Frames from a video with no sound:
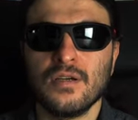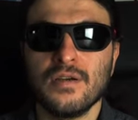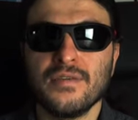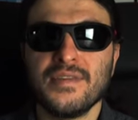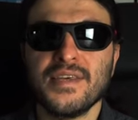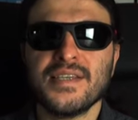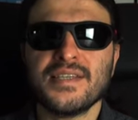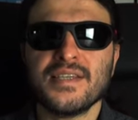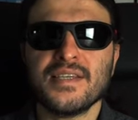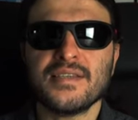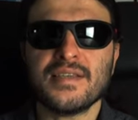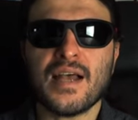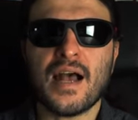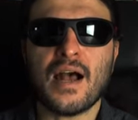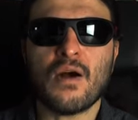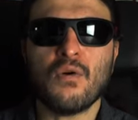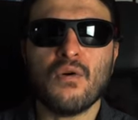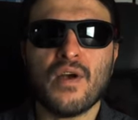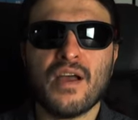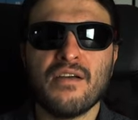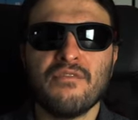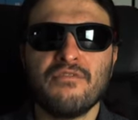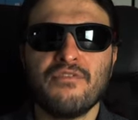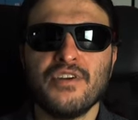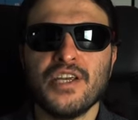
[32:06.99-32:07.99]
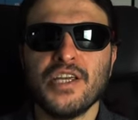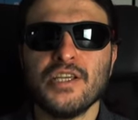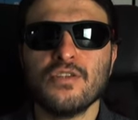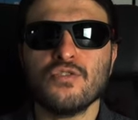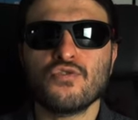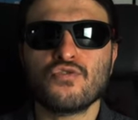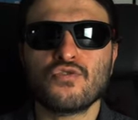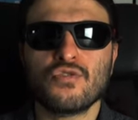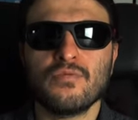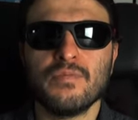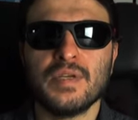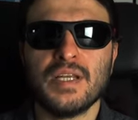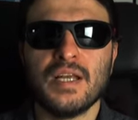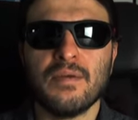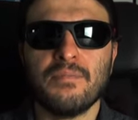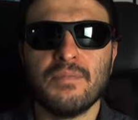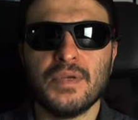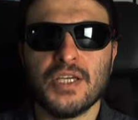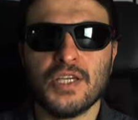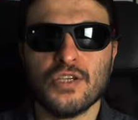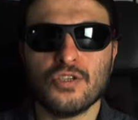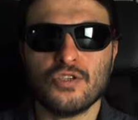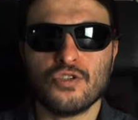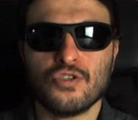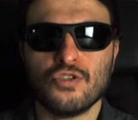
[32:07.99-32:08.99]
This is how every instrument
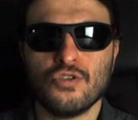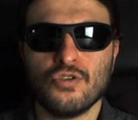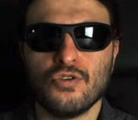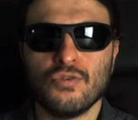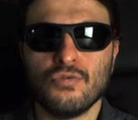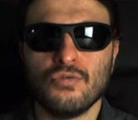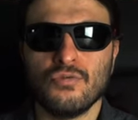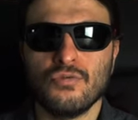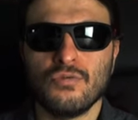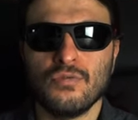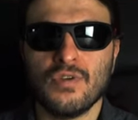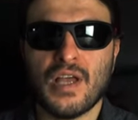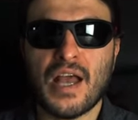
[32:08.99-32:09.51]
appears to you.